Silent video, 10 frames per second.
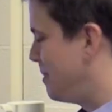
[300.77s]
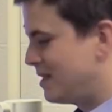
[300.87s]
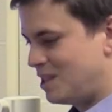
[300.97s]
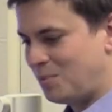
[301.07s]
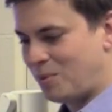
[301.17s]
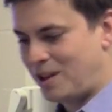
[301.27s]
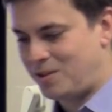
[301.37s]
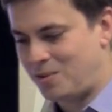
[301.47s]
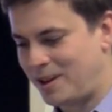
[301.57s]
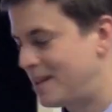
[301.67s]
be the simple way of
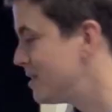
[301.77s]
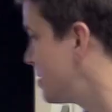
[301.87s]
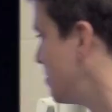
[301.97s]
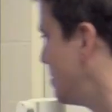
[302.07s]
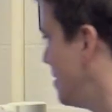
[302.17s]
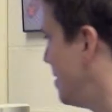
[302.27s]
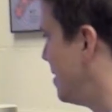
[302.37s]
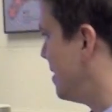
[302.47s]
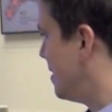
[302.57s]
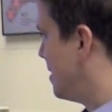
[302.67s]
doing it. So you'd
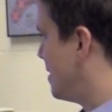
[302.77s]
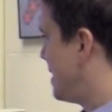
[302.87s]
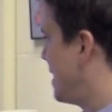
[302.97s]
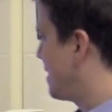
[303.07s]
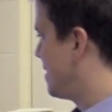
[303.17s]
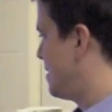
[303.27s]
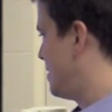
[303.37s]
take